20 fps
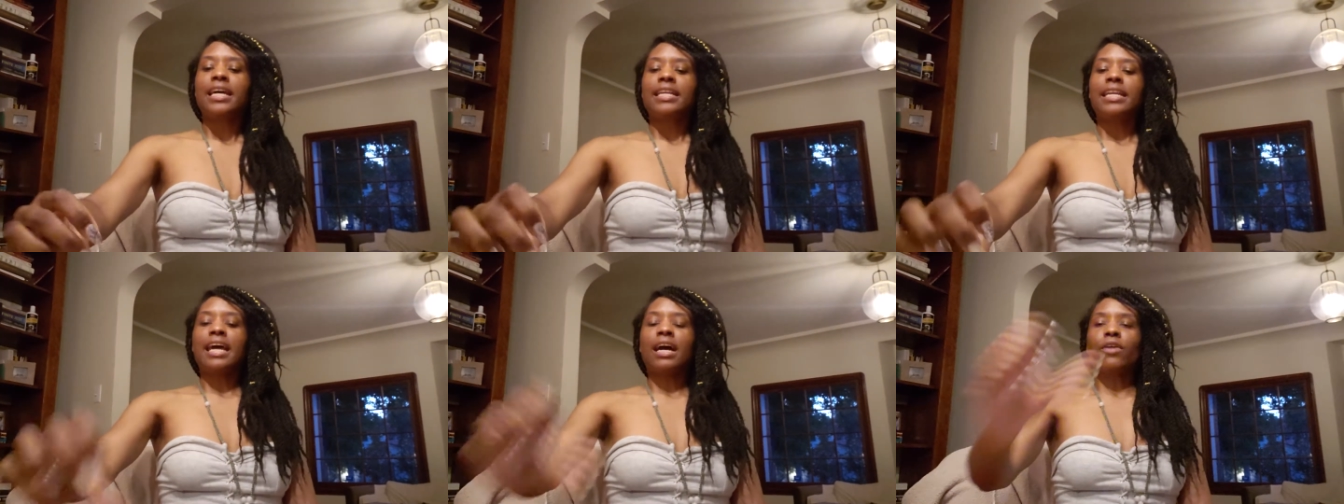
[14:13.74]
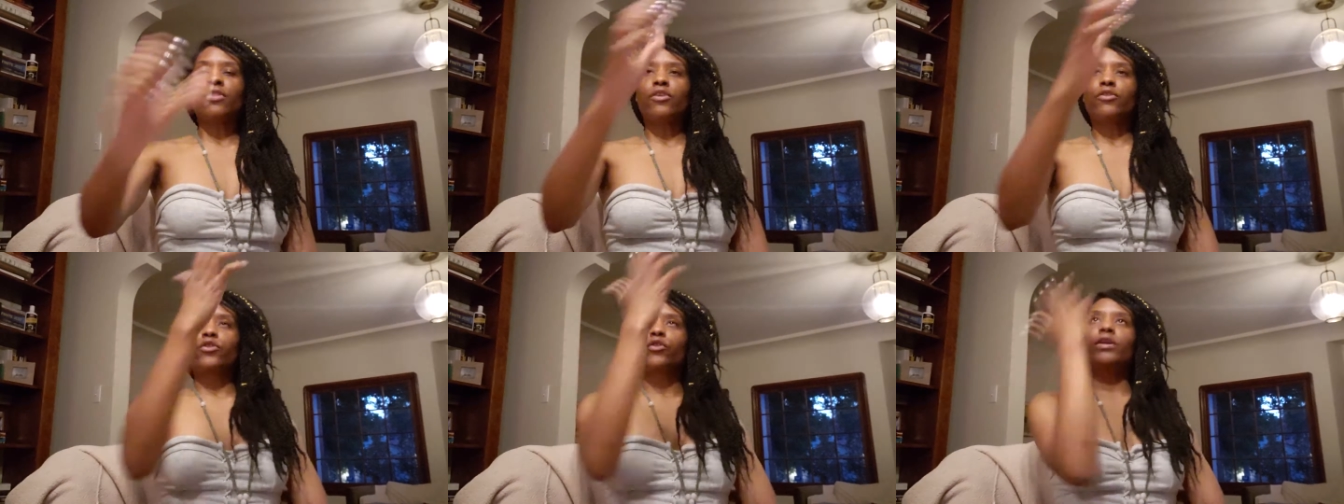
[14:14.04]
Now,
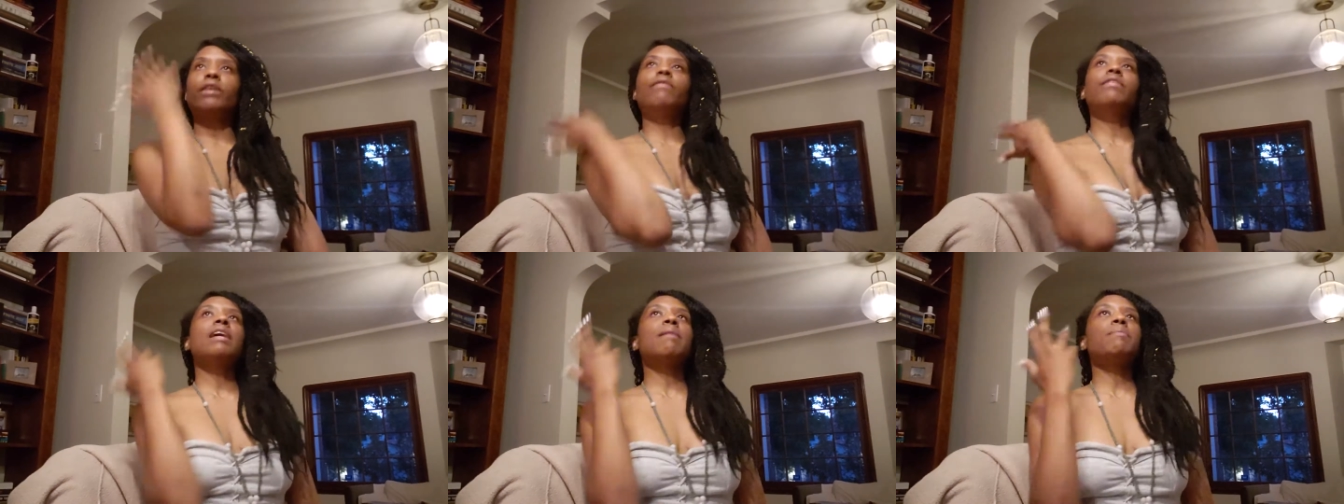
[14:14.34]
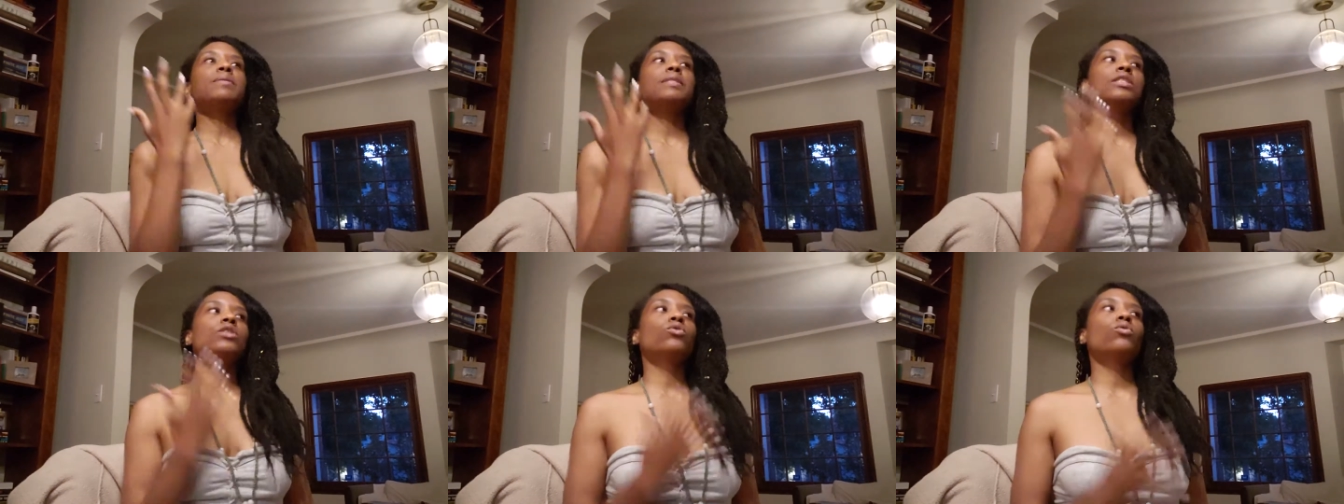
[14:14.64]
the 3 of
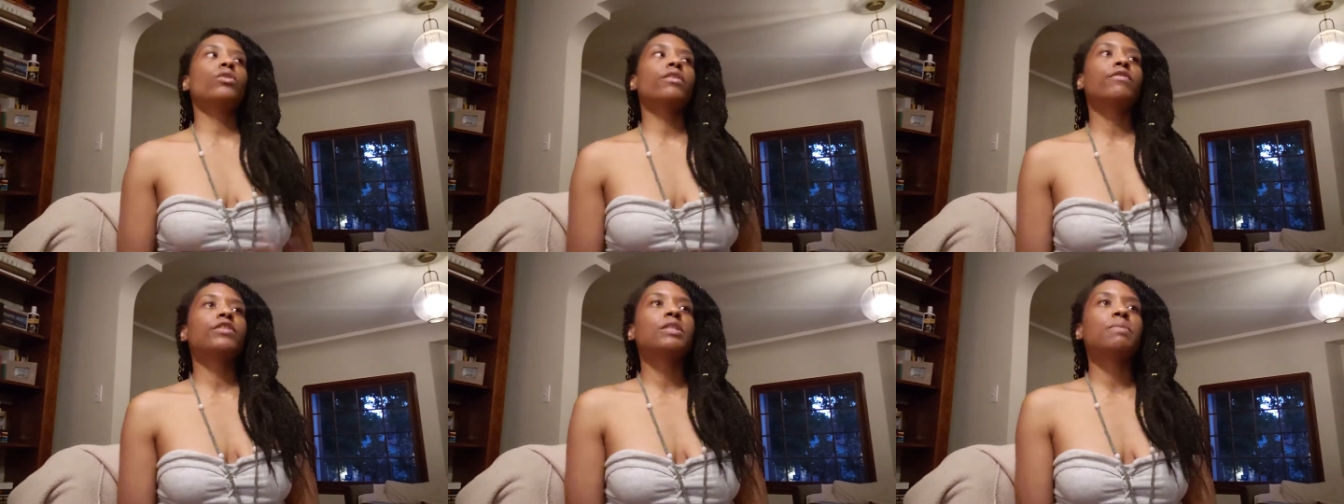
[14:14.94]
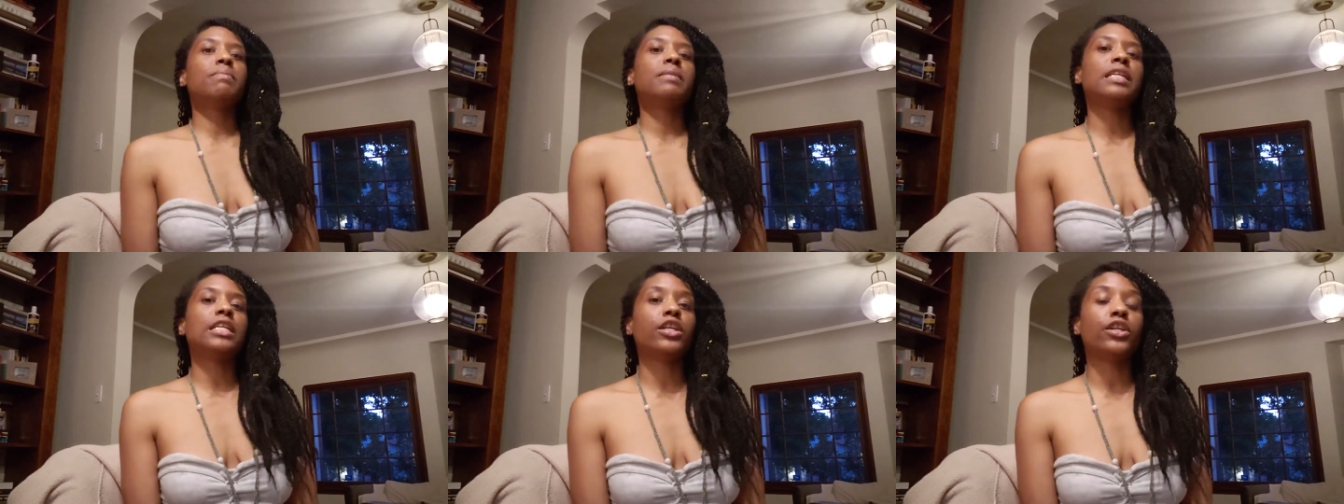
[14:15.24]
Cups is sort of, to
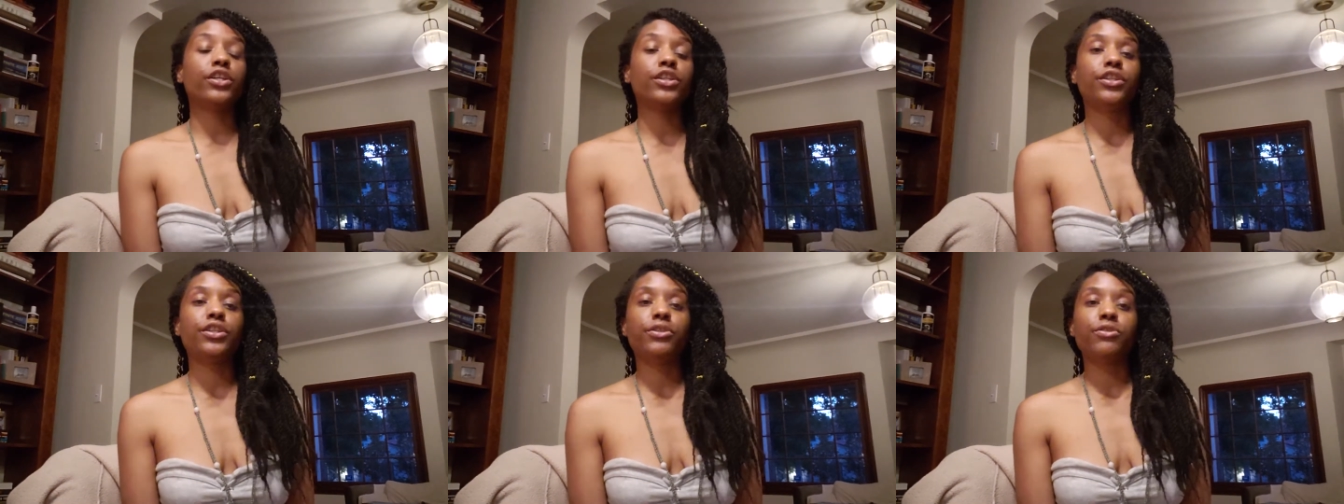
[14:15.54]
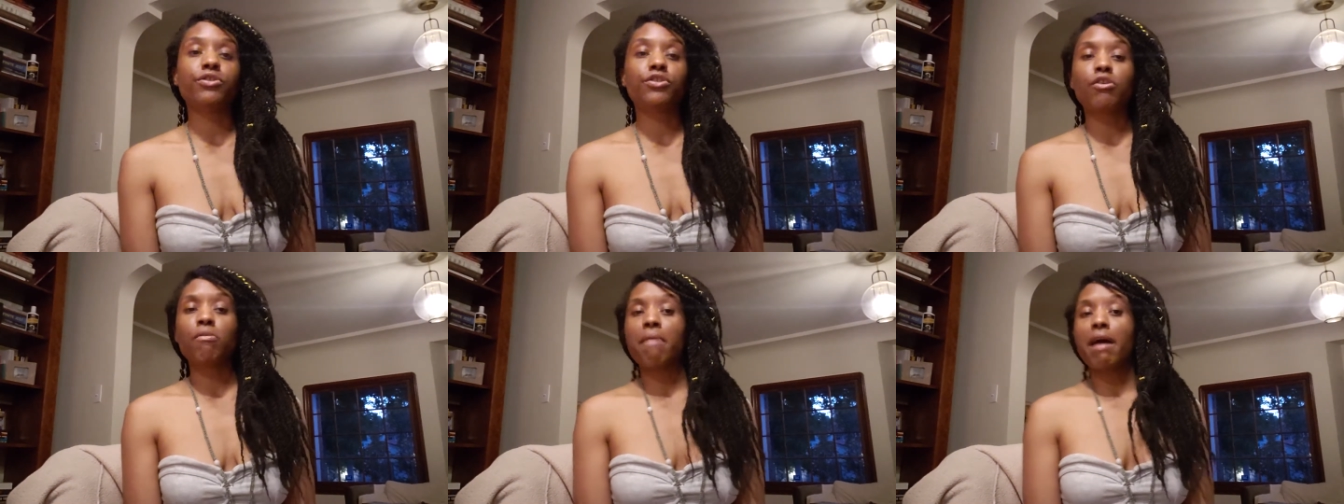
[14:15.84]
me, good
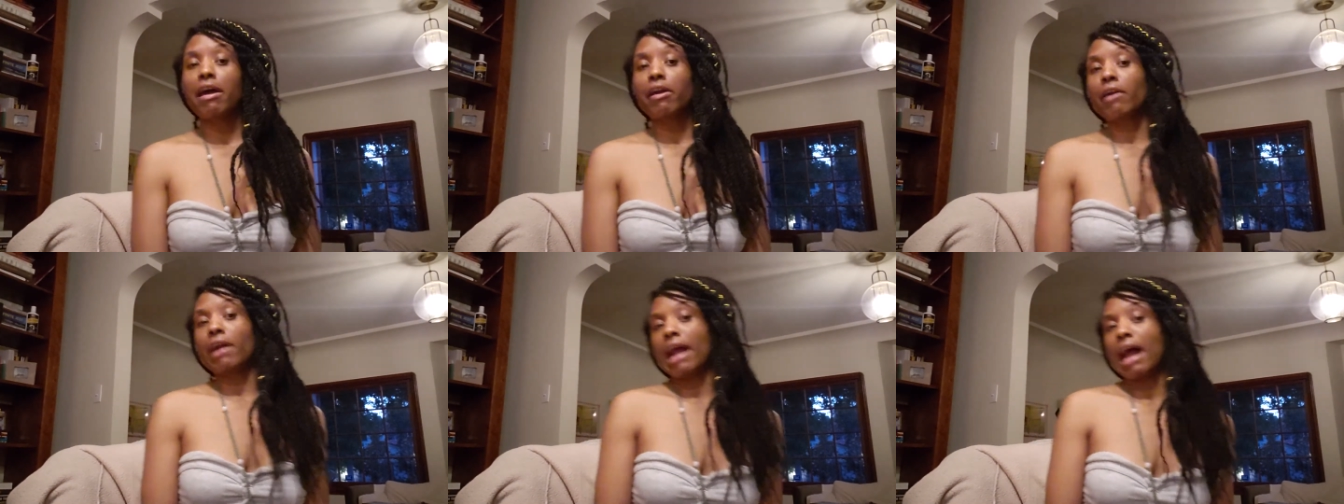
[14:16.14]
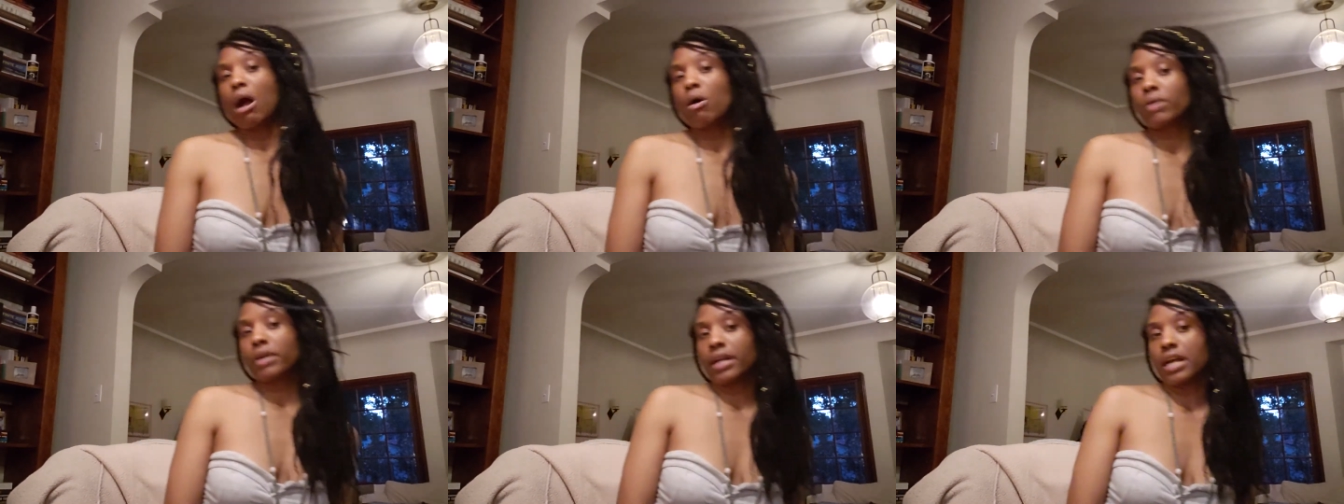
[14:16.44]
news no matter
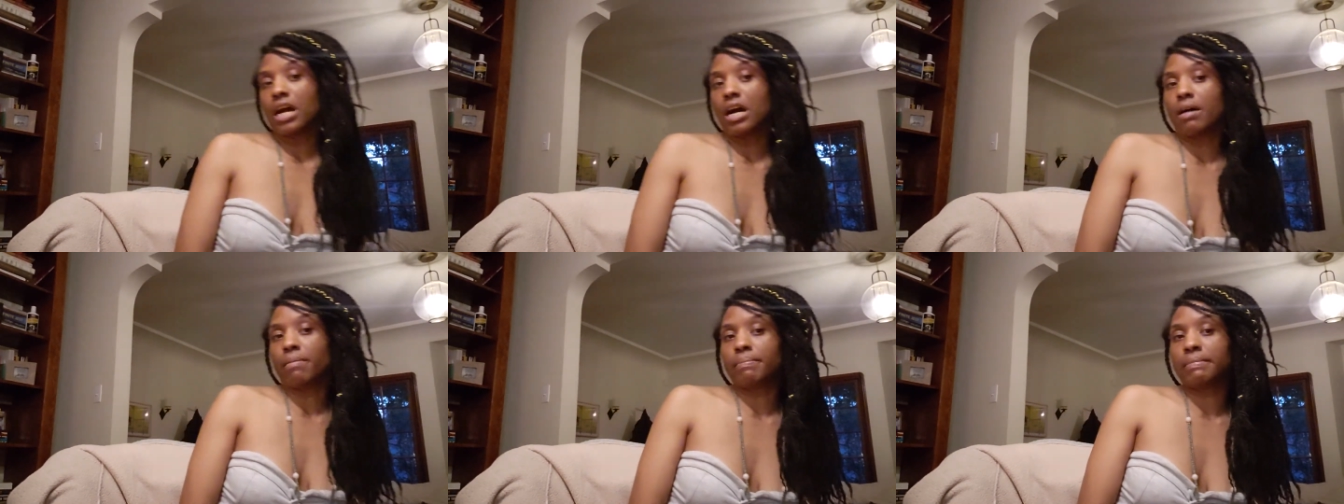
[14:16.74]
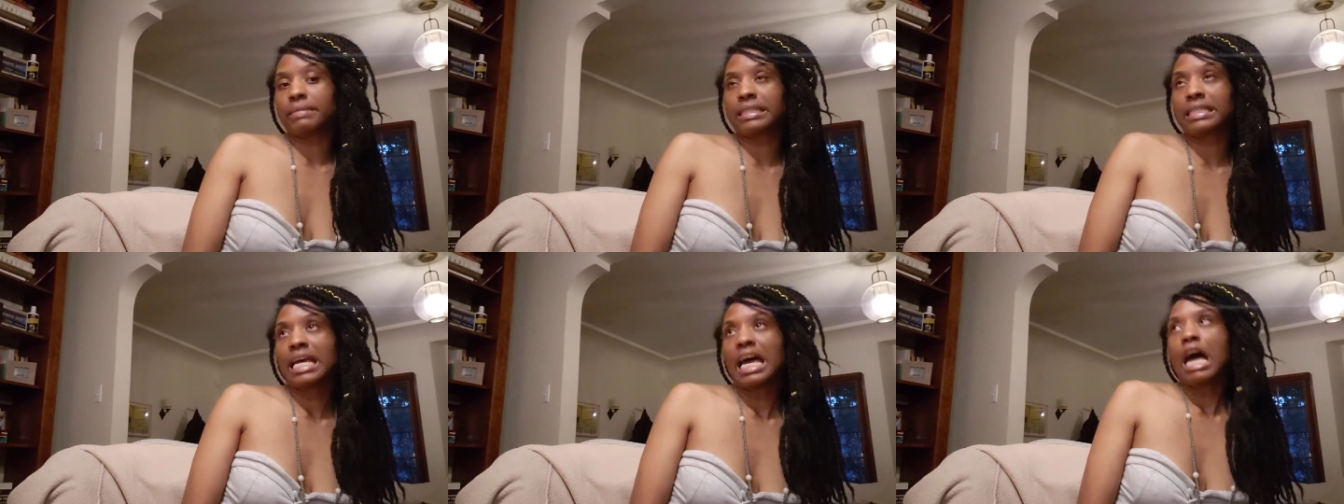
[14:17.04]
how it
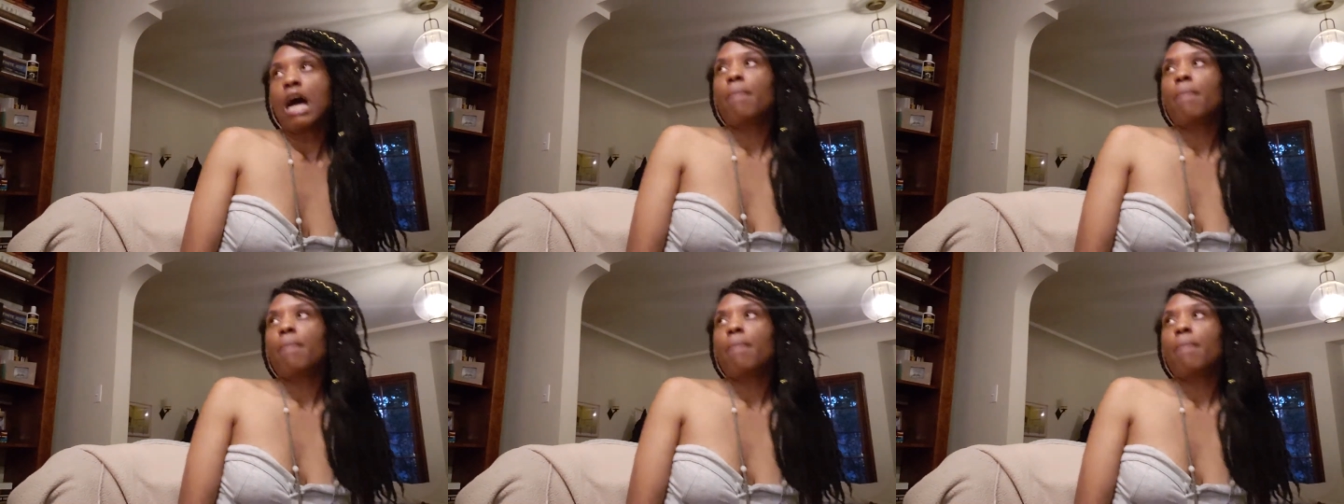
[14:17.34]
comes.